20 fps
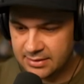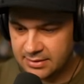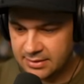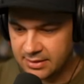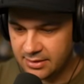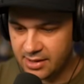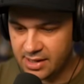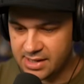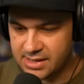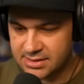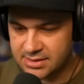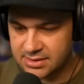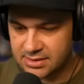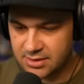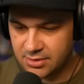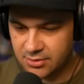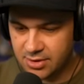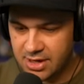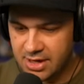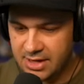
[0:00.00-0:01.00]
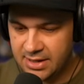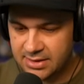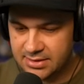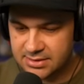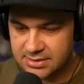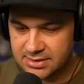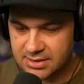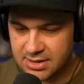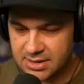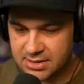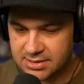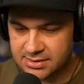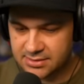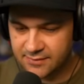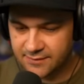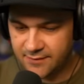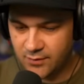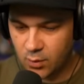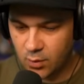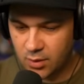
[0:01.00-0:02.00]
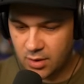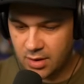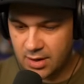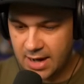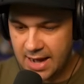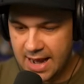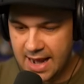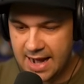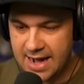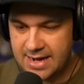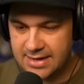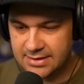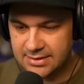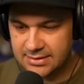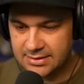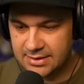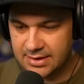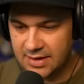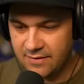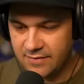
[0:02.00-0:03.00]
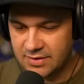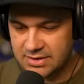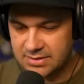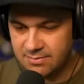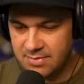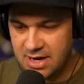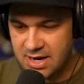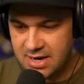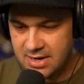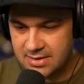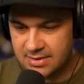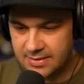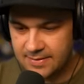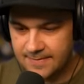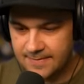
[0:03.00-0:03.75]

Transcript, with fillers: There is 3, 6, 4, 8. Give it to me.